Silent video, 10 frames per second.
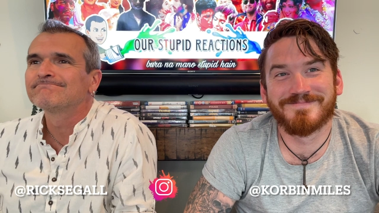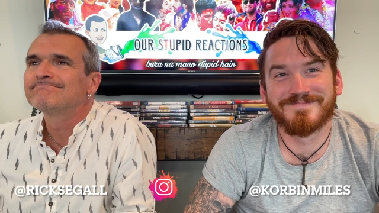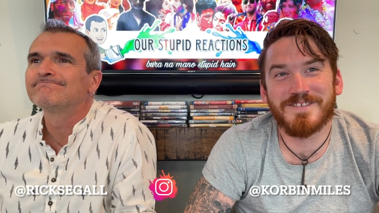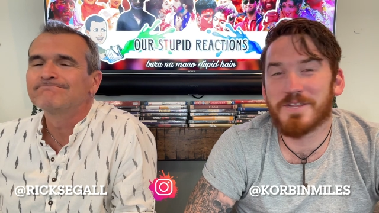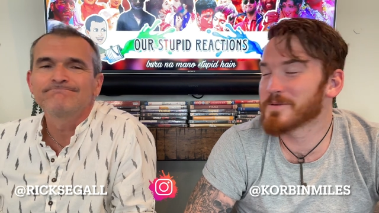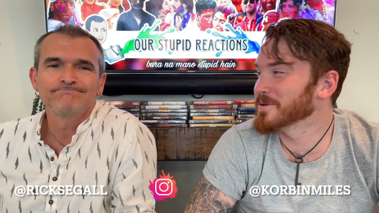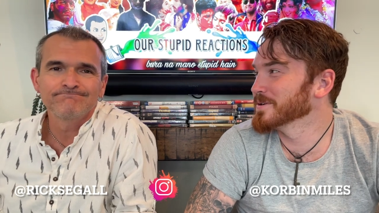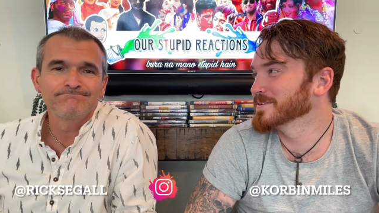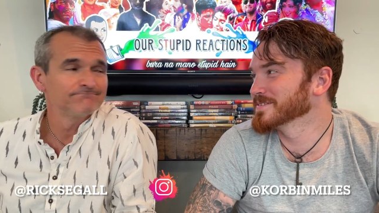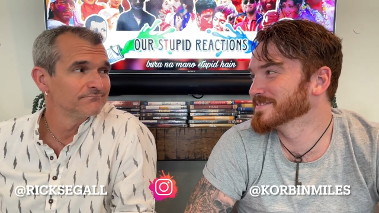Speaker 1: you think you would do
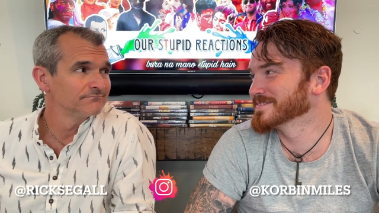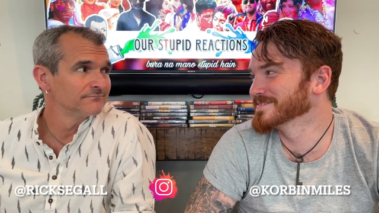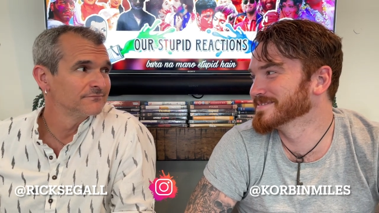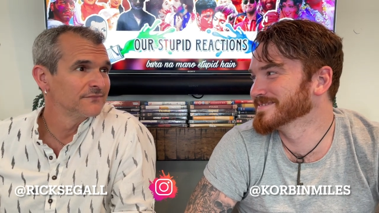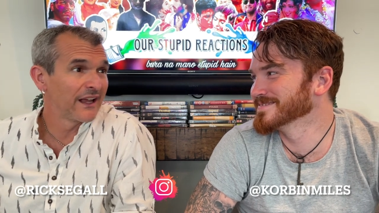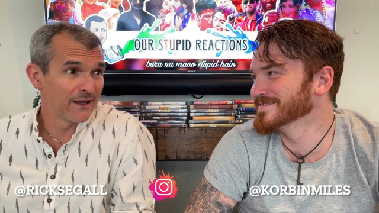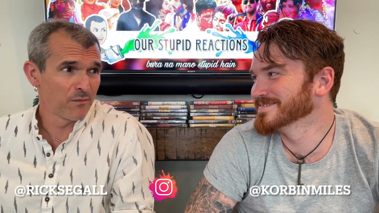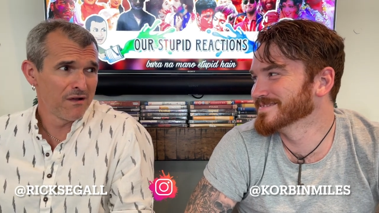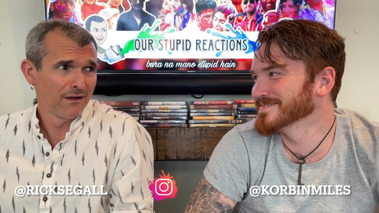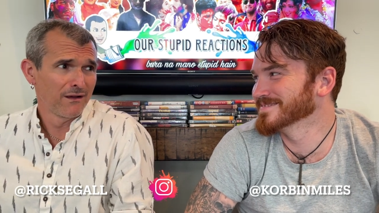it?
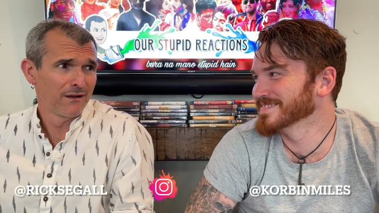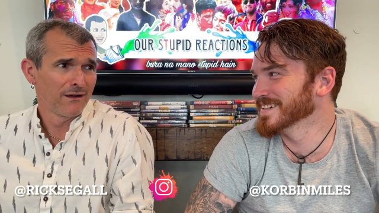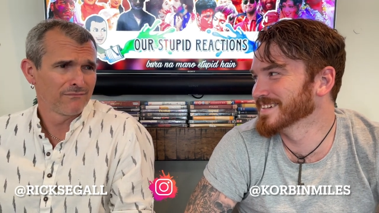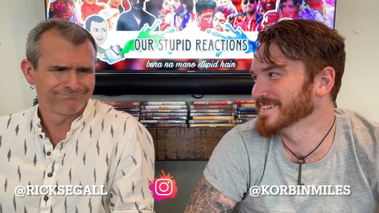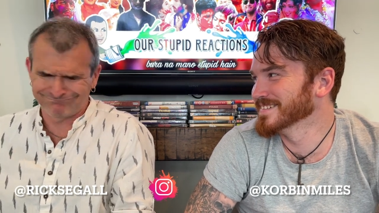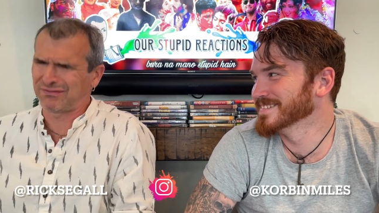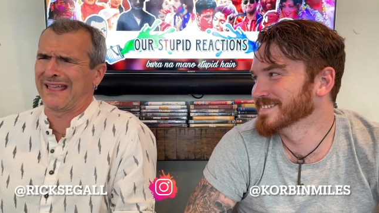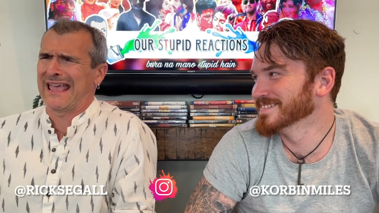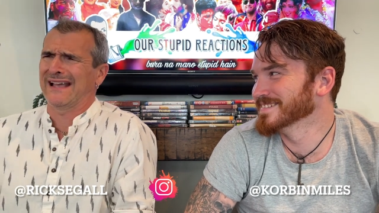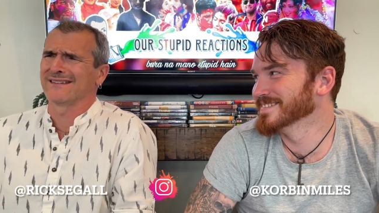Him? Yeah.
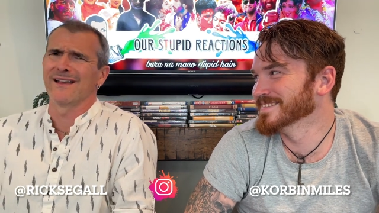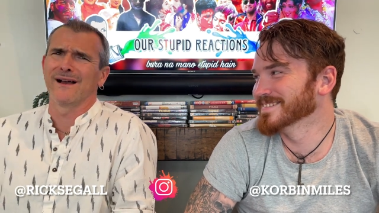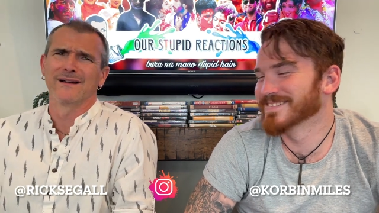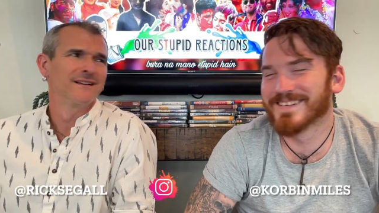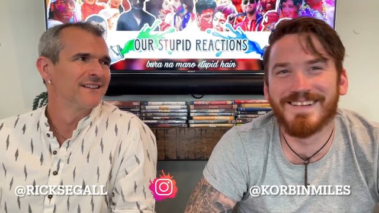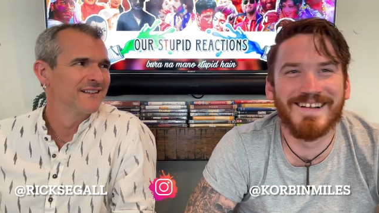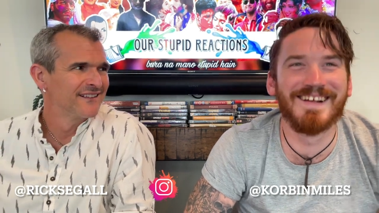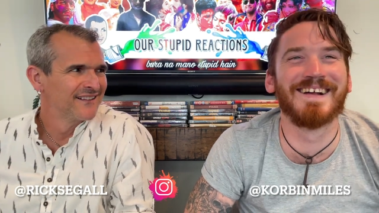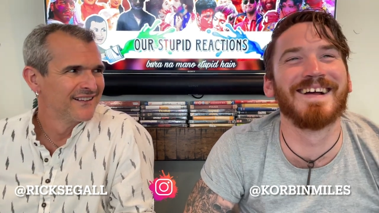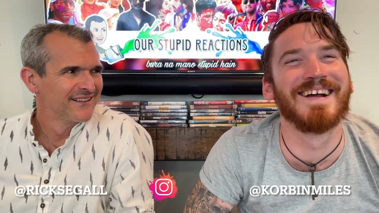Heck yeah.
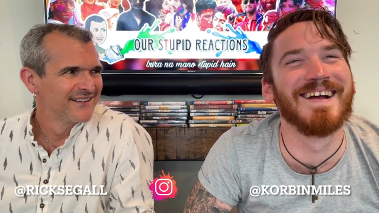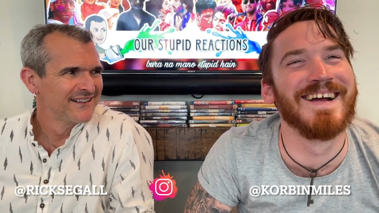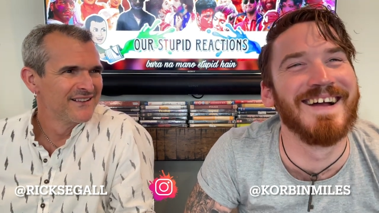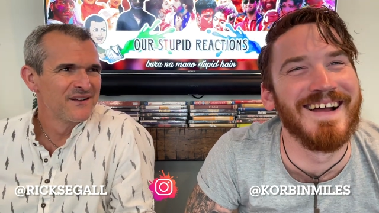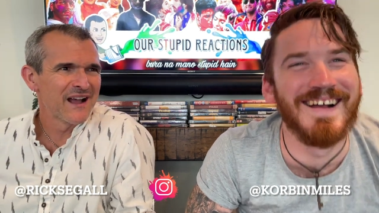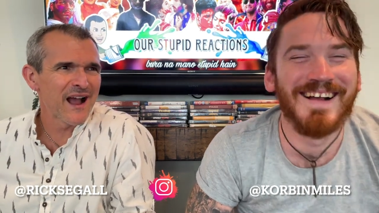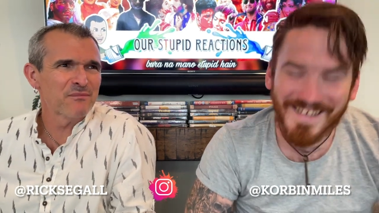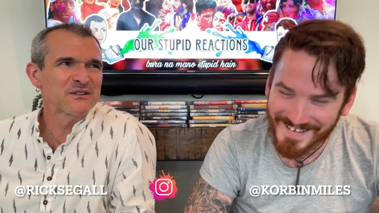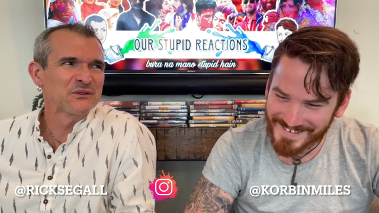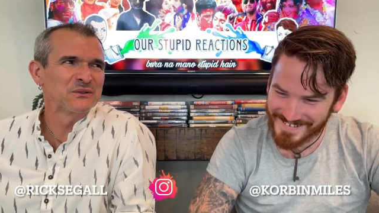
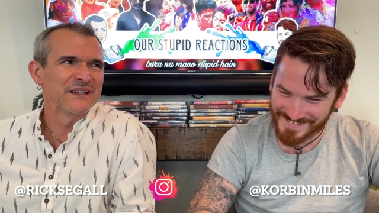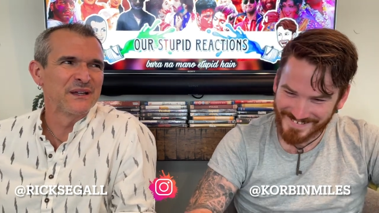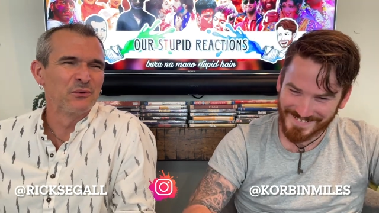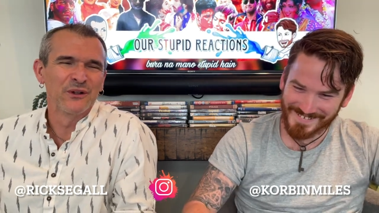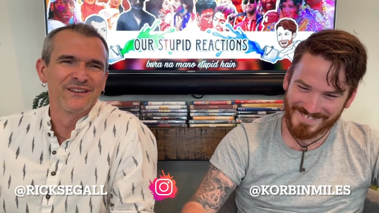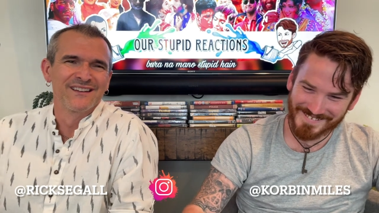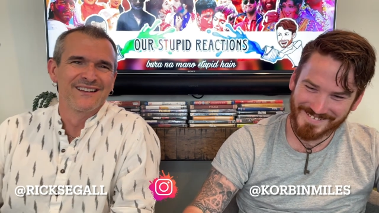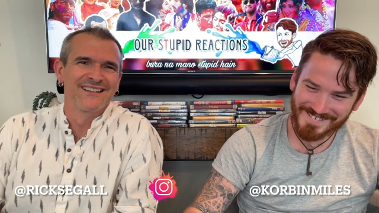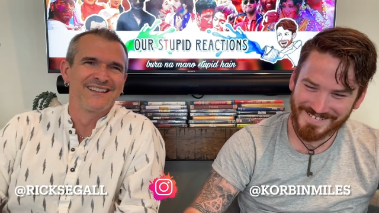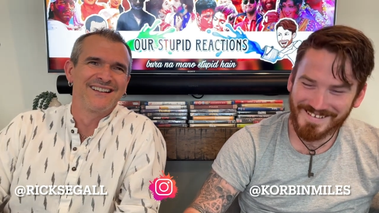Absolutely he would.
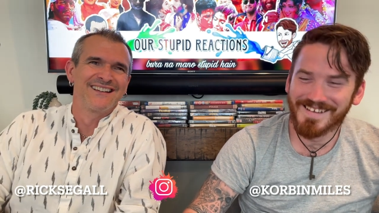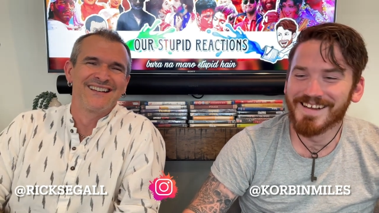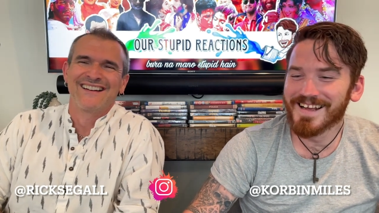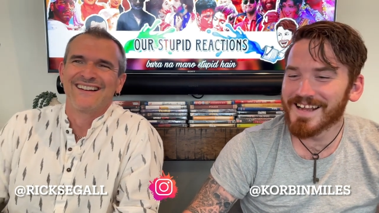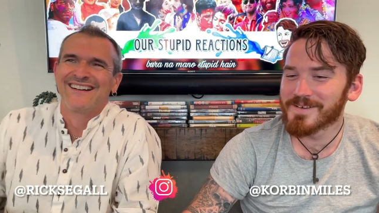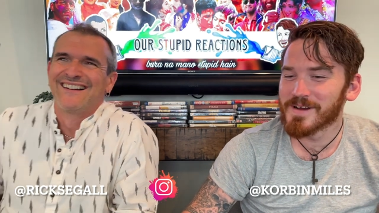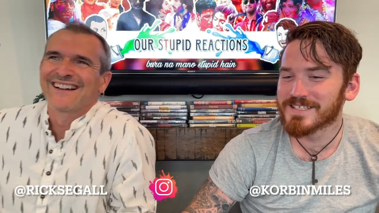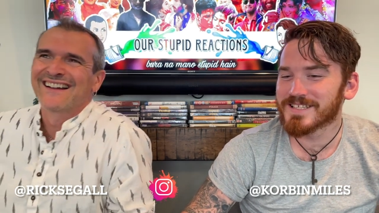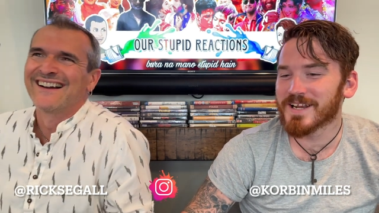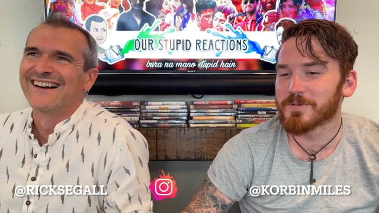
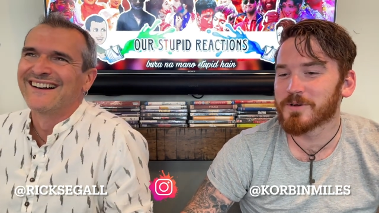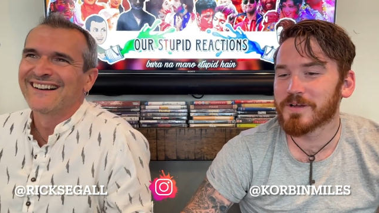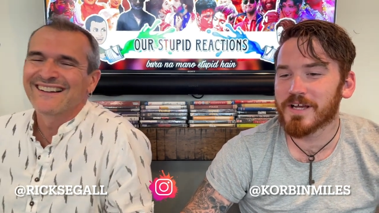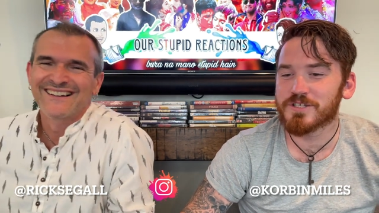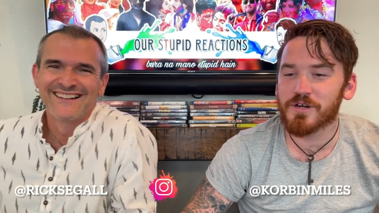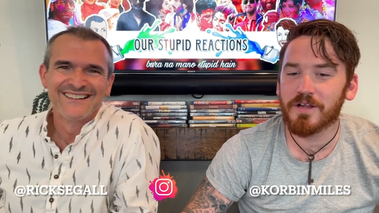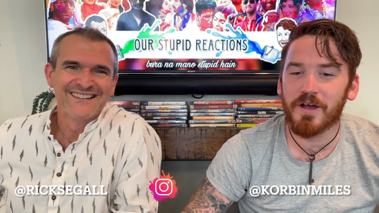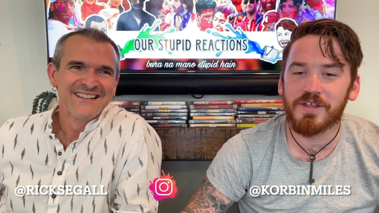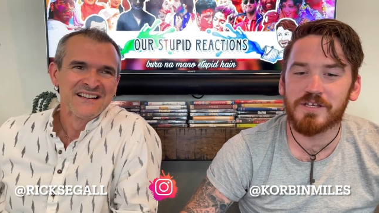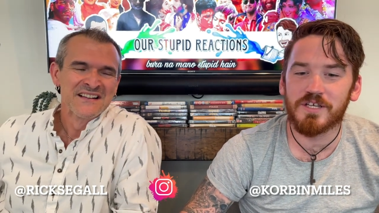Anyways, today we're doing a trailer.
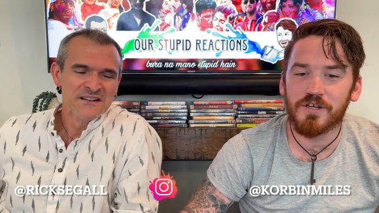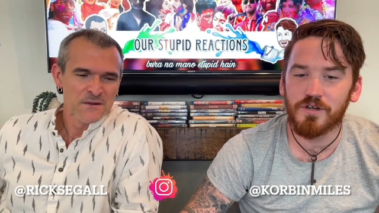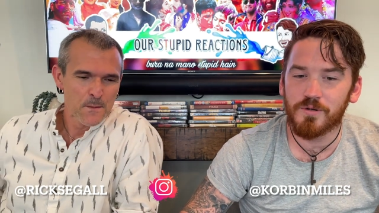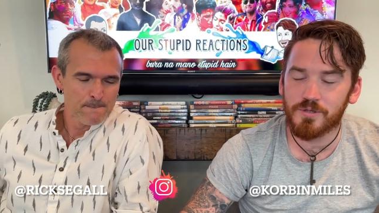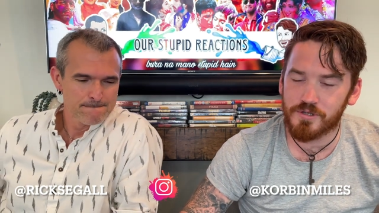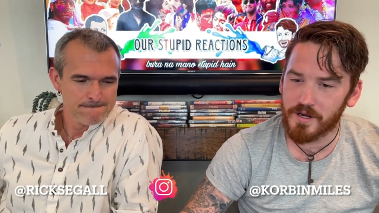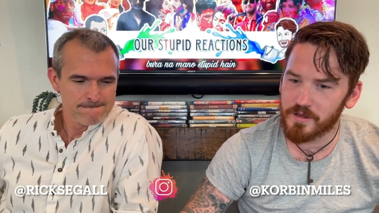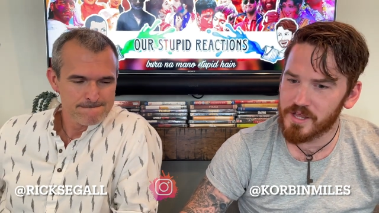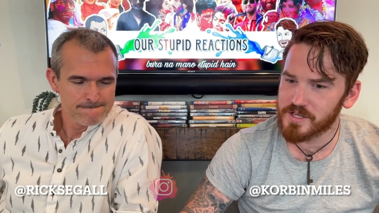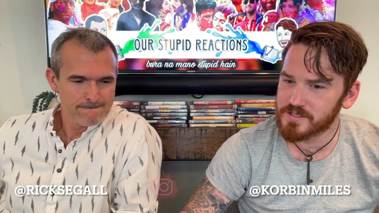I think it's a new
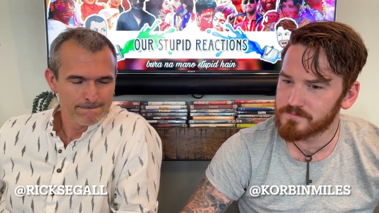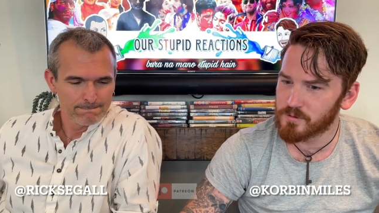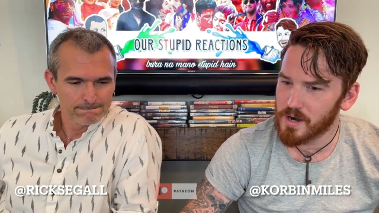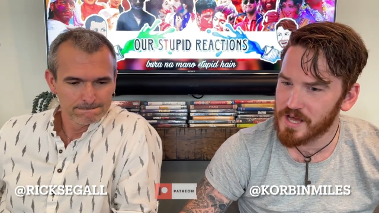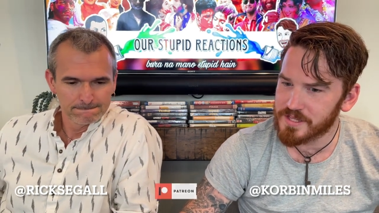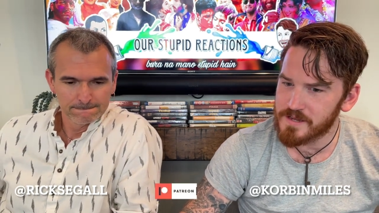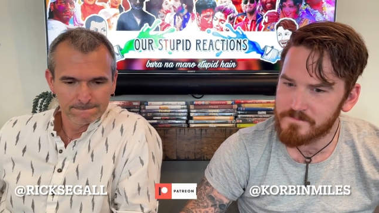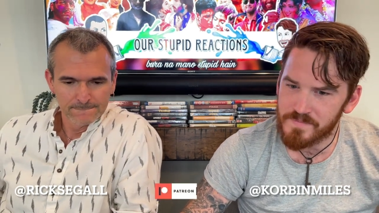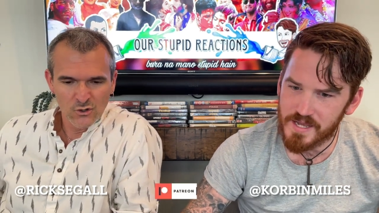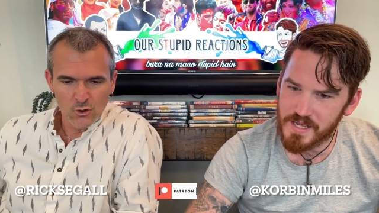trailer. I think it's Marathi.
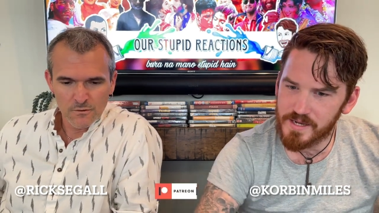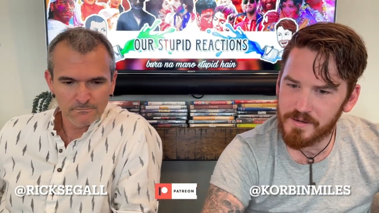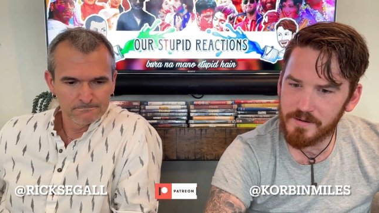Cool.